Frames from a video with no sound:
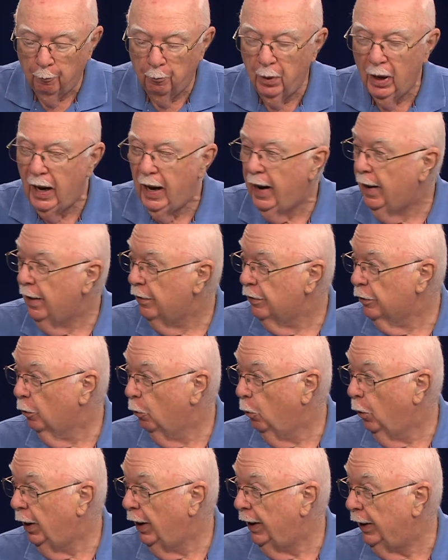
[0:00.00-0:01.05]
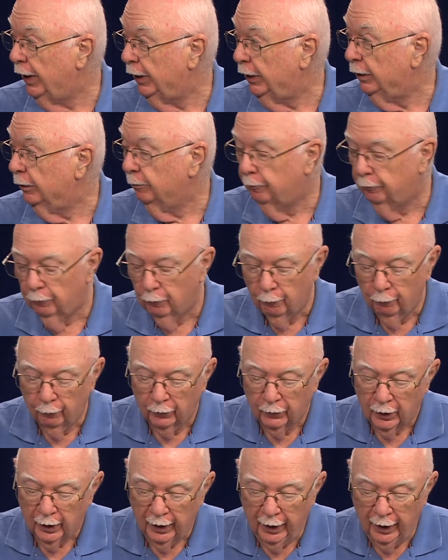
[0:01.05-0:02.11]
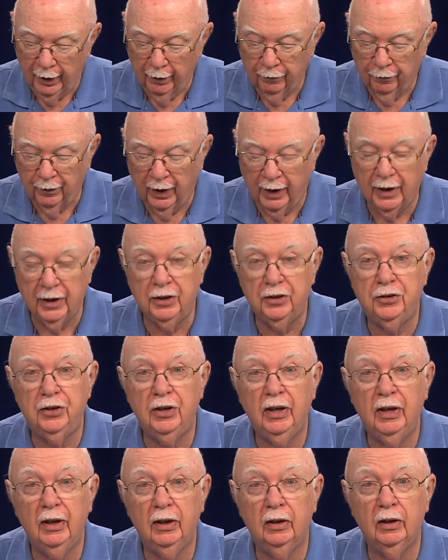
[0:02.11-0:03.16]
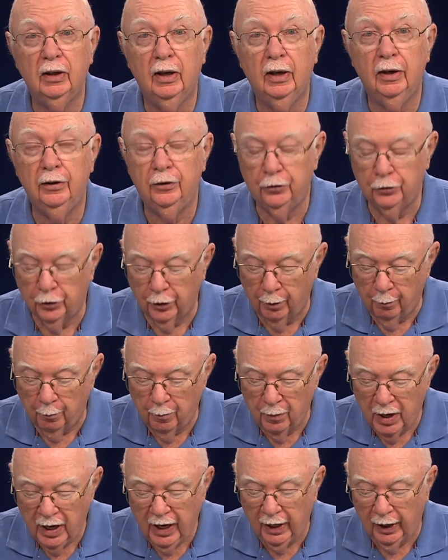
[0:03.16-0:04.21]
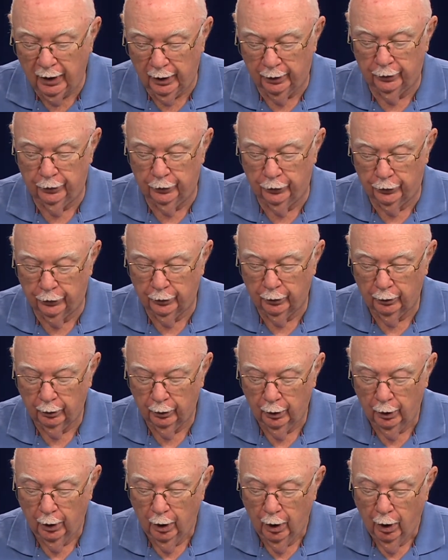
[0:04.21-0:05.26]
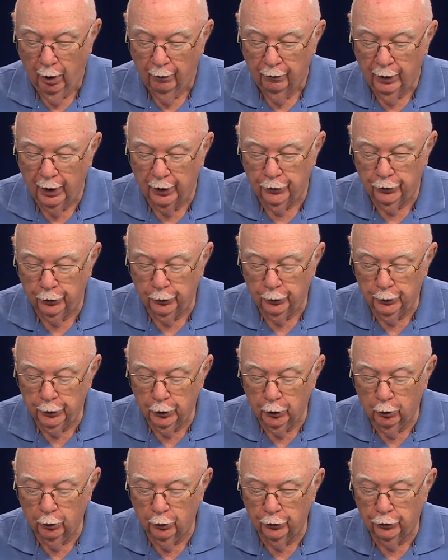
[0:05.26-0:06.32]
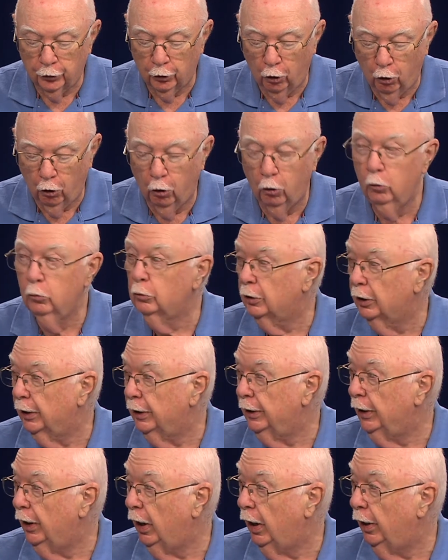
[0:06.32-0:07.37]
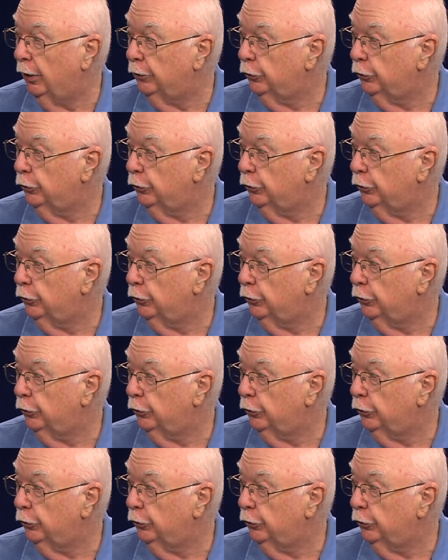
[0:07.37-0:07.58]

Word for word: By the way, if a dealer demands that you use only a